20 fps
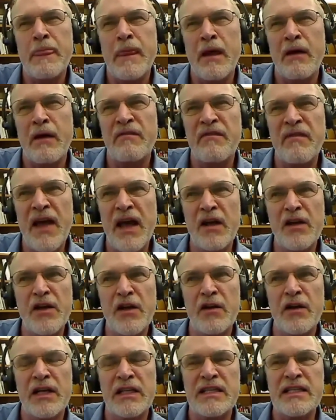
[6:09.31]
Failure
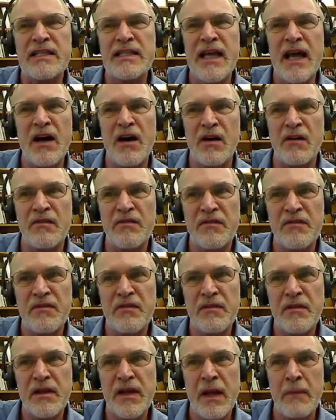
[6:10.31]
itself
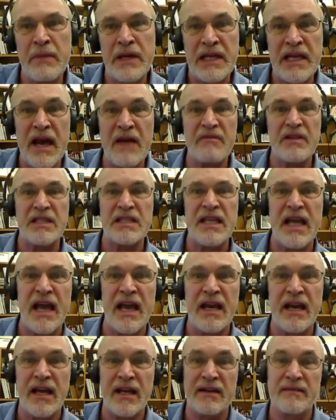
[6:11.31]
can be
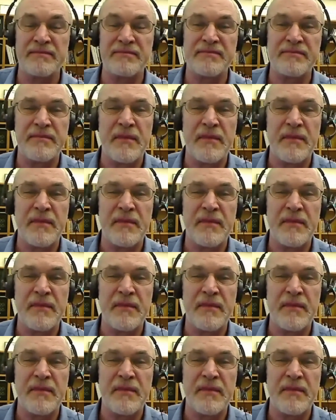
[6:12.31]
devastating,